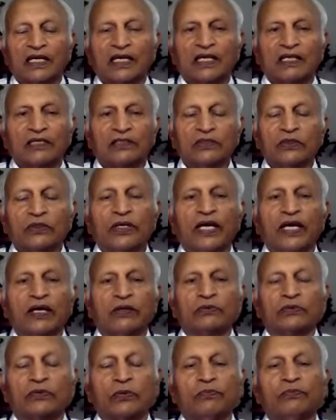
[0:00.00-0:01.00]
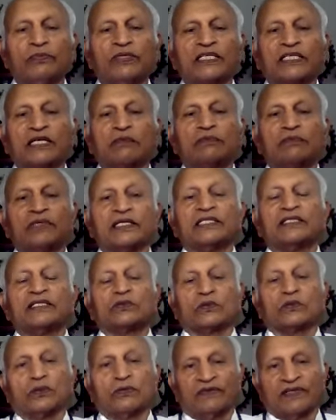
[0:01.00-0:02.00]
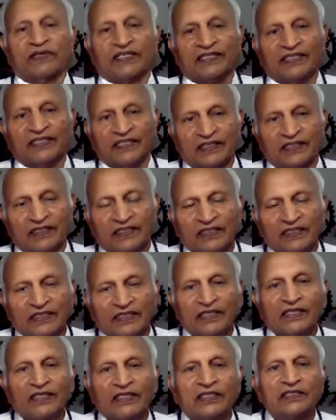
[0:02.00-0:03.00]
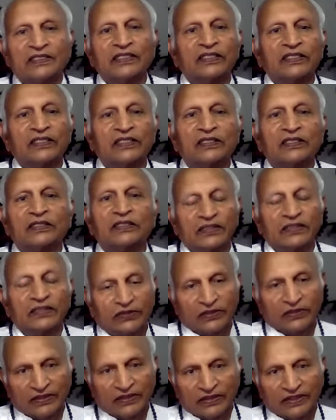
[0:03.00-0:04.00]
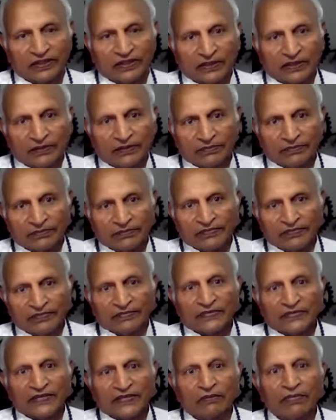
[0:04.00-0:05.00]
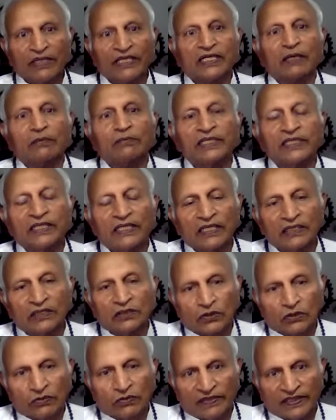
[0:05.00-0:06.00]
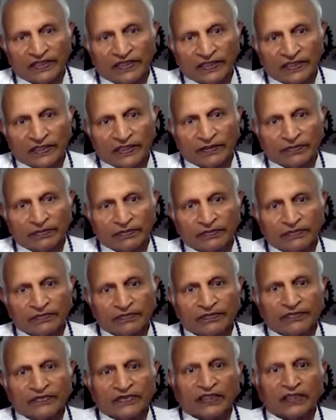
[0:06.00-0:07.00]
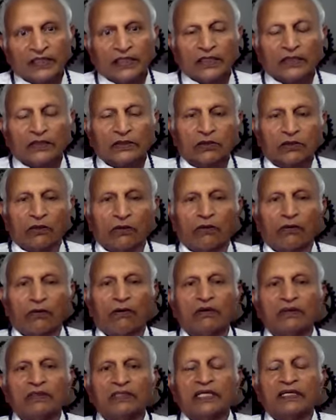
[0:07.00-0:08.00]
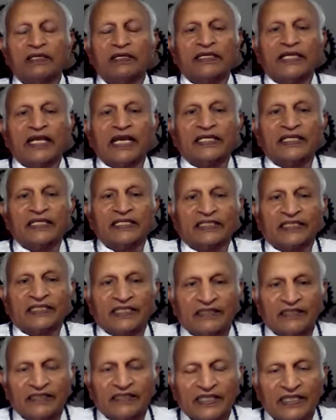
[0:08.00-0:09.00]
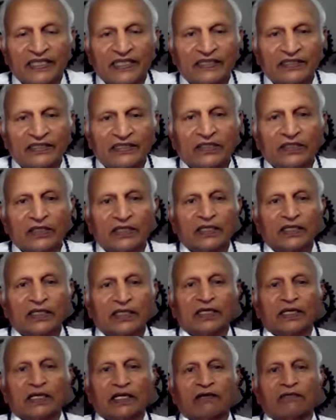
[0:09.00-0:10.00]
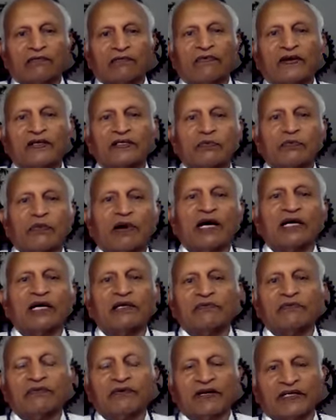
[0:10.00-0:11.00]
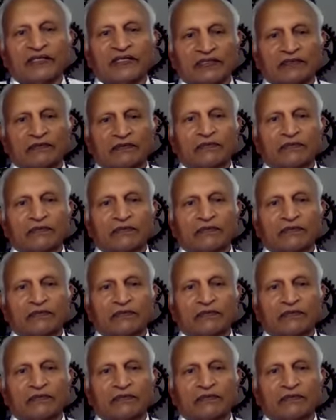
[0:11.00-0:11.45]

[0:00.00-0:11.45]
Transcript: you have to become introverted. This is the secret, becoming introverted. So all the negation is one by one,